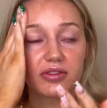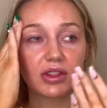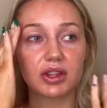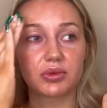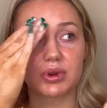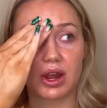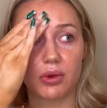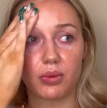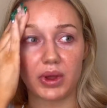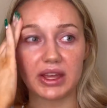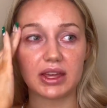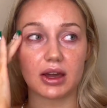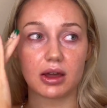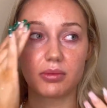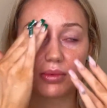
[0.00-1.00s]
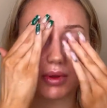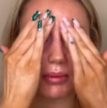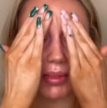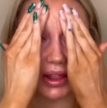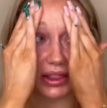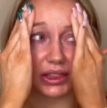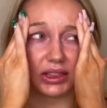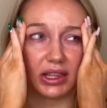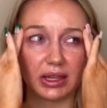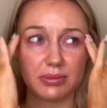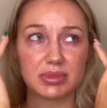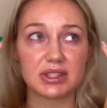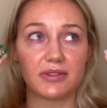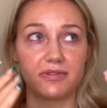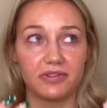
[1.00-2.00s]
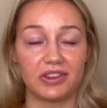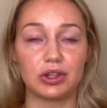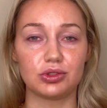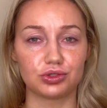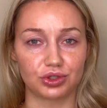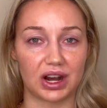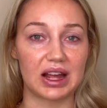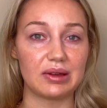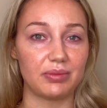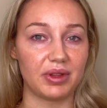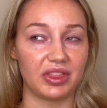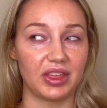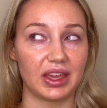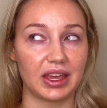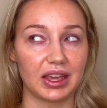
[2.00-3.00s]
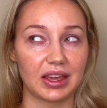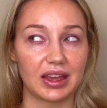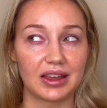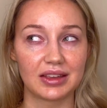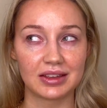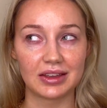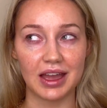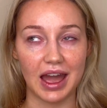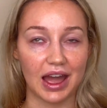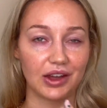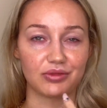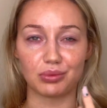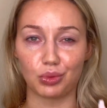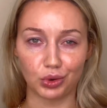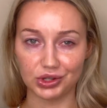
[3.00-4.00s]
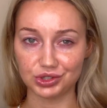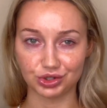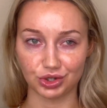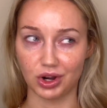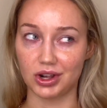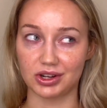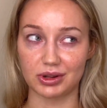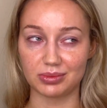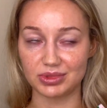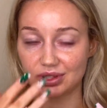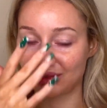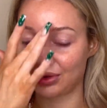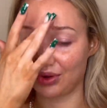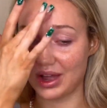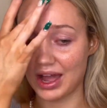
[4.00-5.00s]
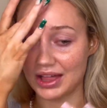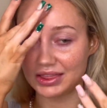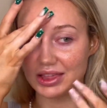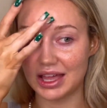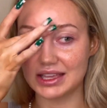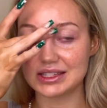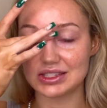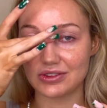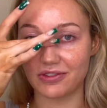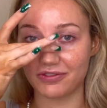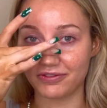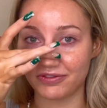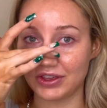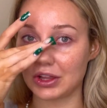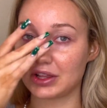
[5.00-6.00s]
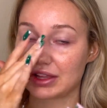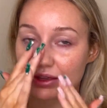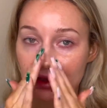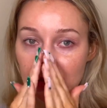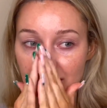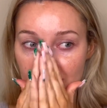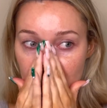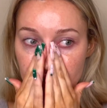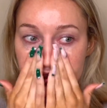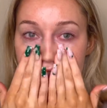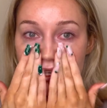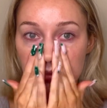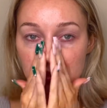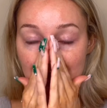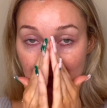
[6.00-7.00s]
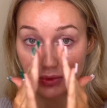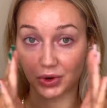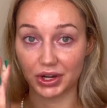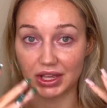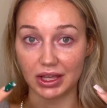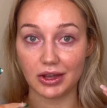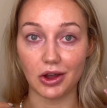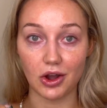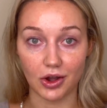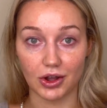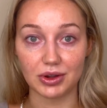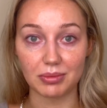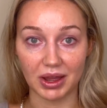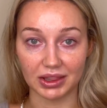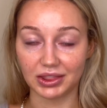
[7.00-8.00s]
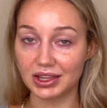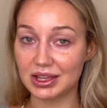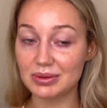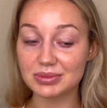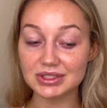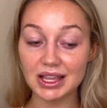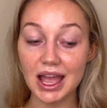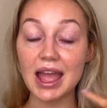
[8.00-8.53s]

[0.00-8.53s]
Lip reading: when I wake up, my lips feel dry, but they have moisture on them. So I like to feel like there's something working on my lips.